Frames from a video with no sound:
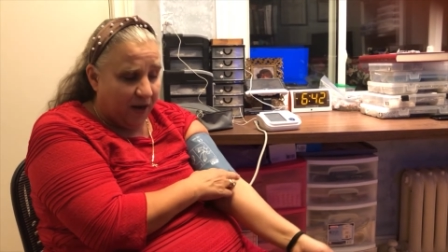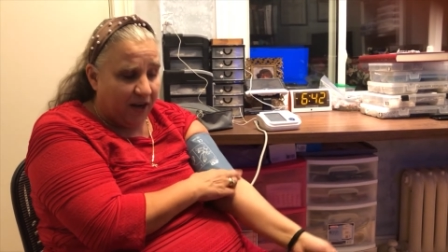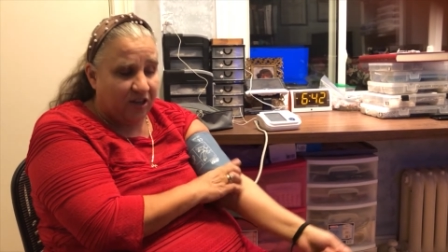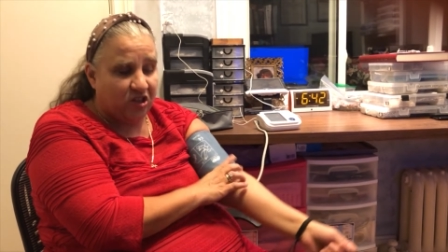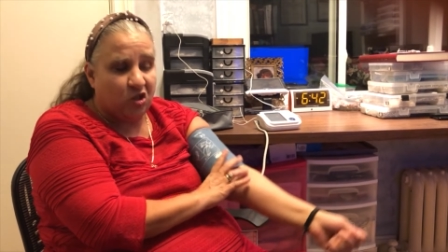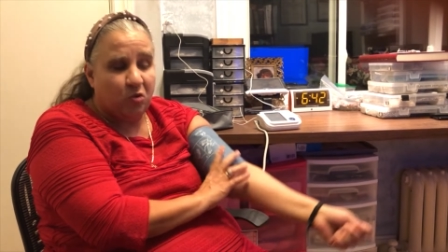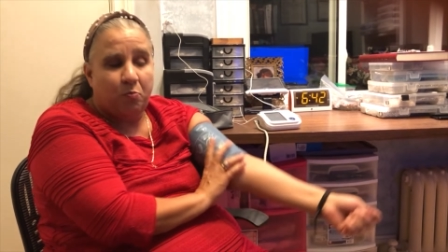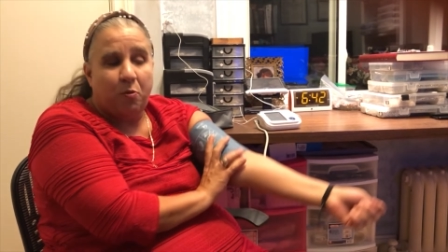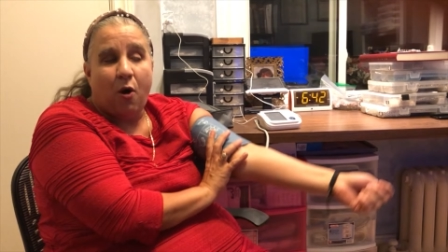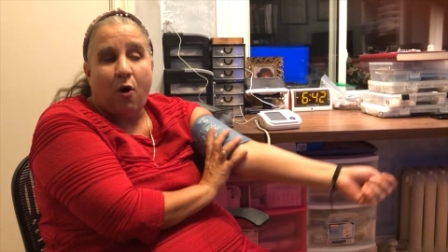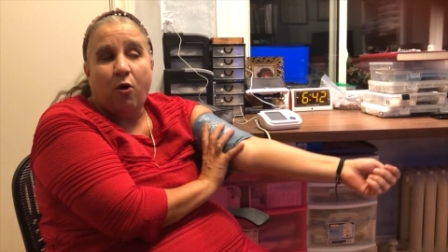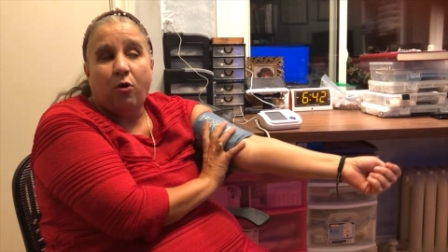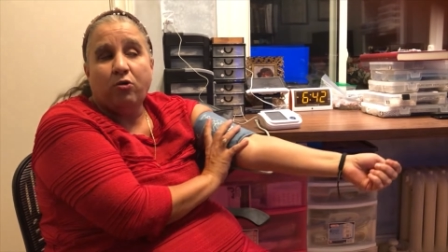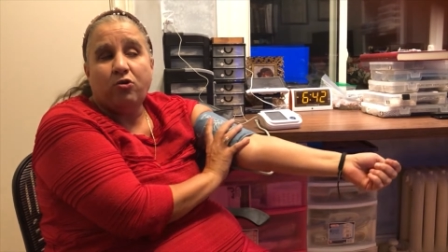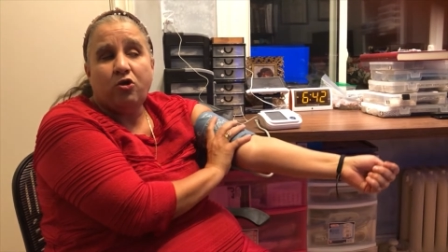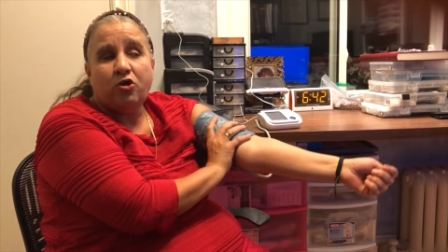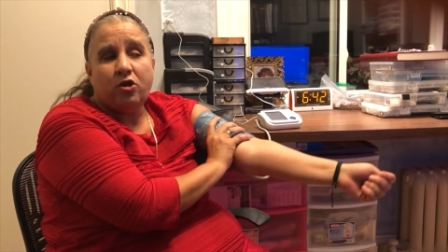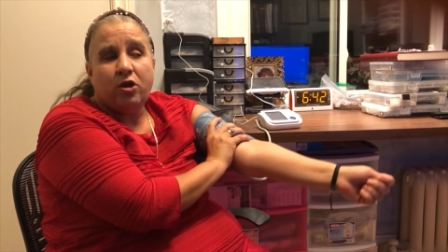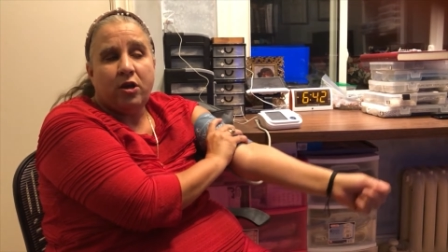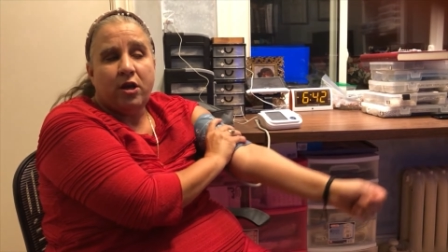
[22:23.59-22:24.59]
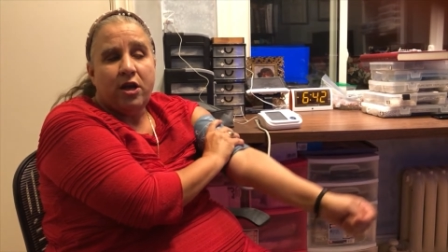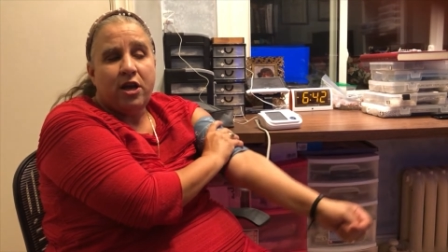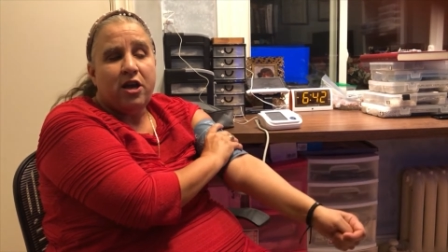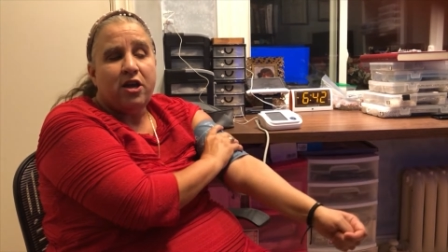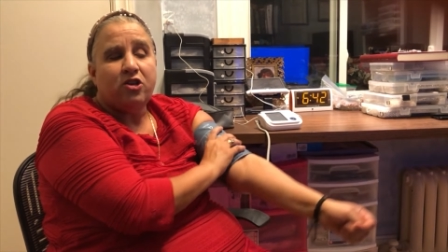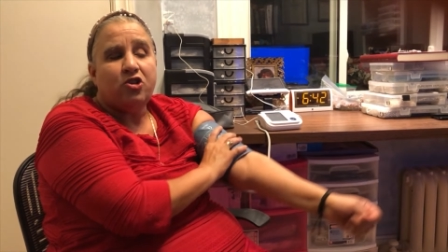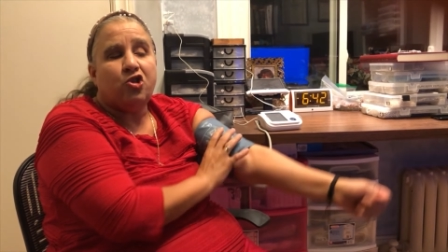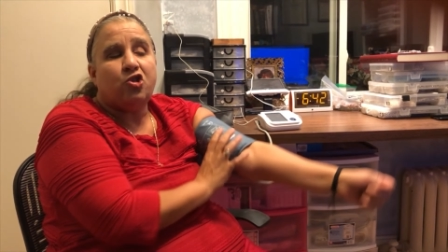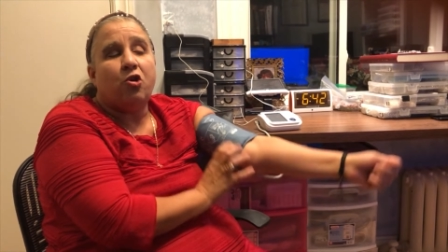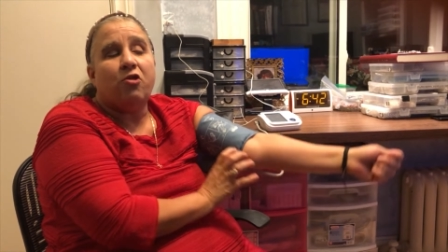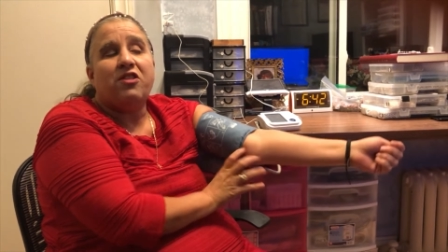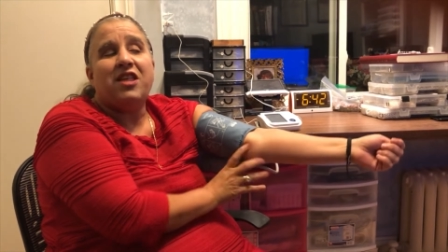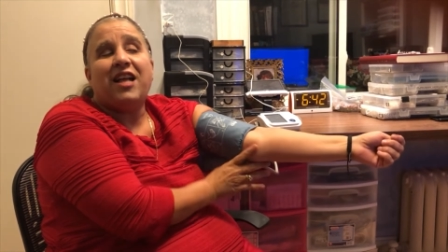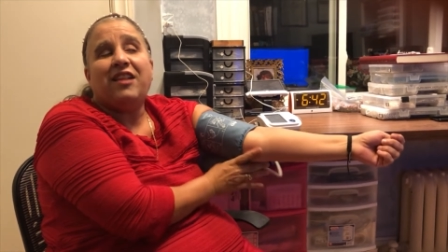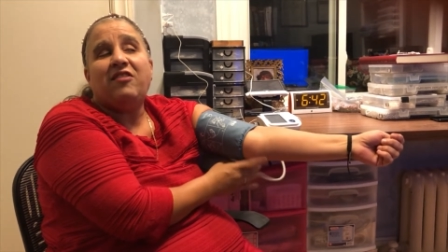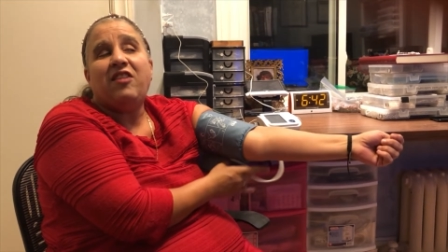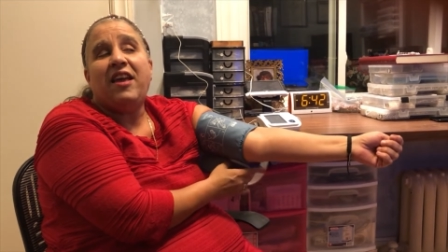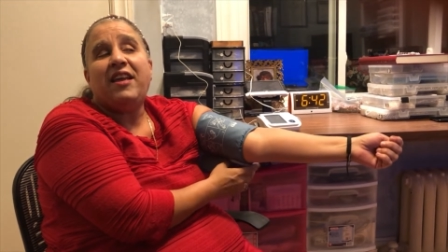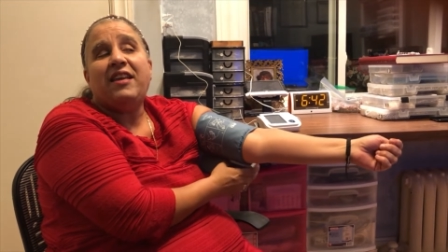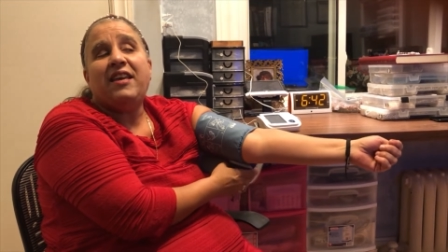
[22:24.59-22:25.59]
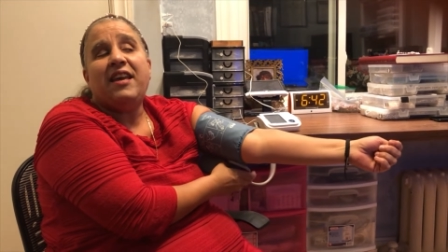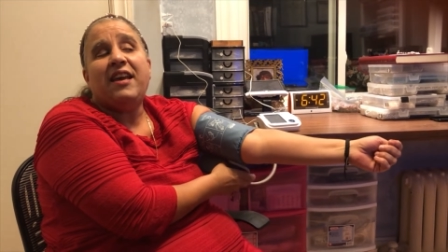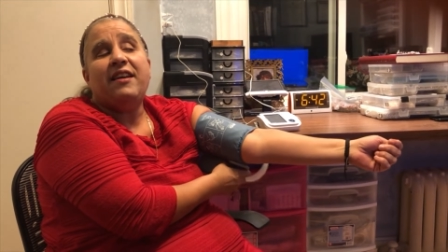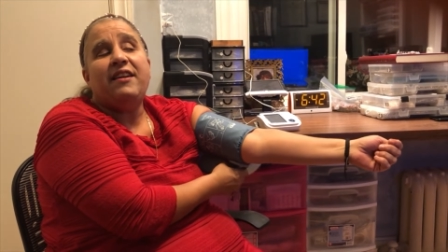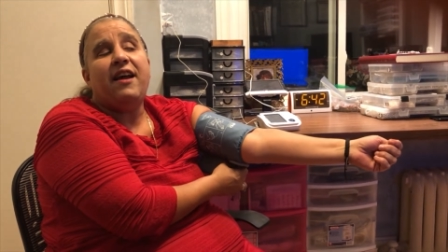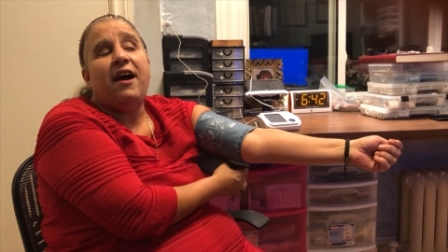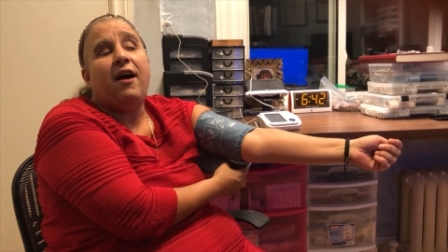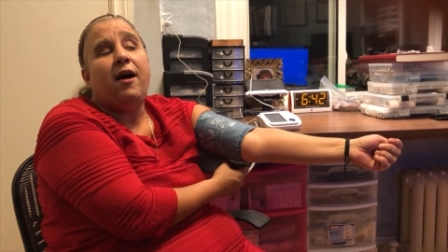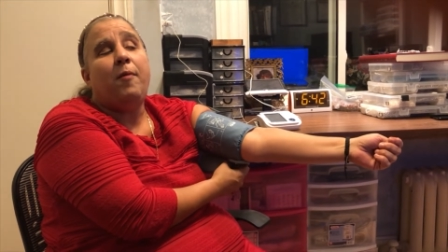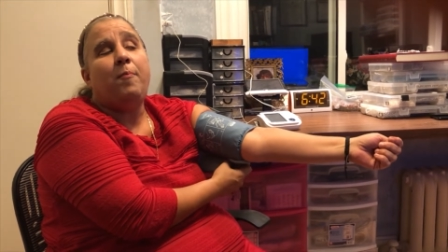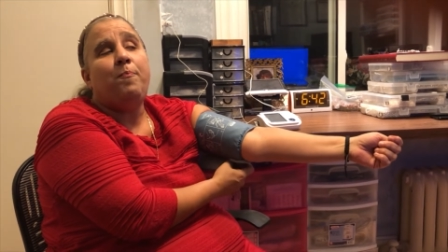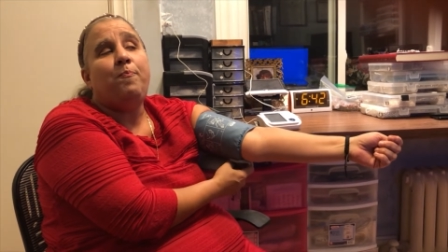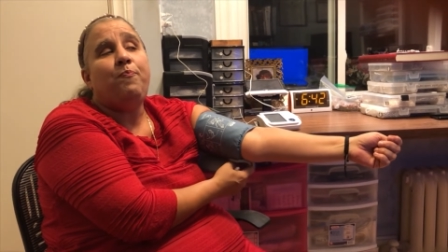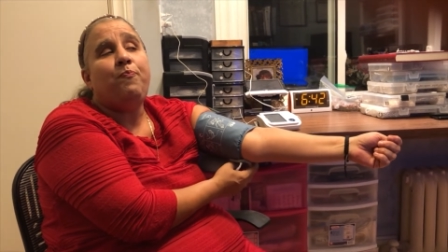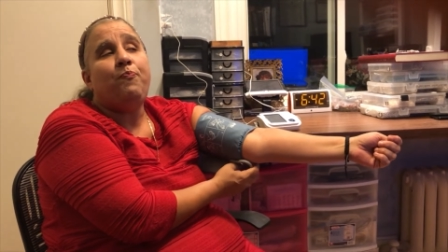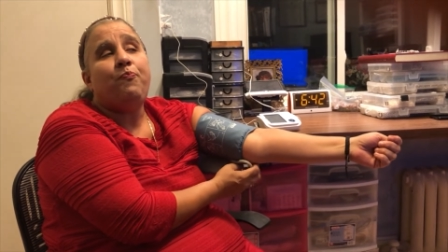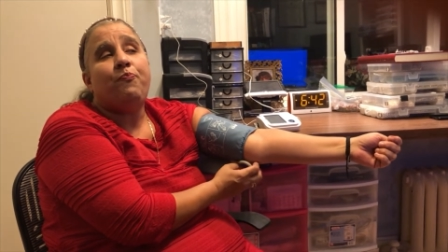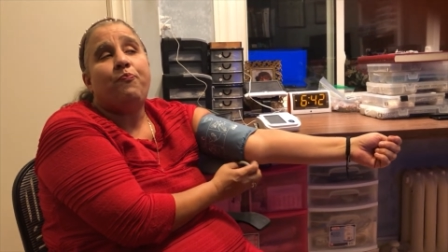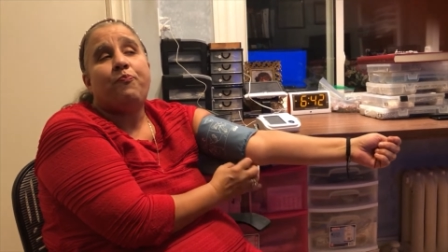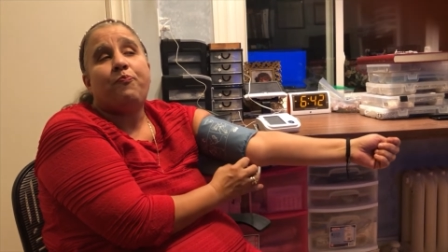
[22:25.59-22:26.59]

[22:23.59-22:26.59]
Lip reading: exposed so that they can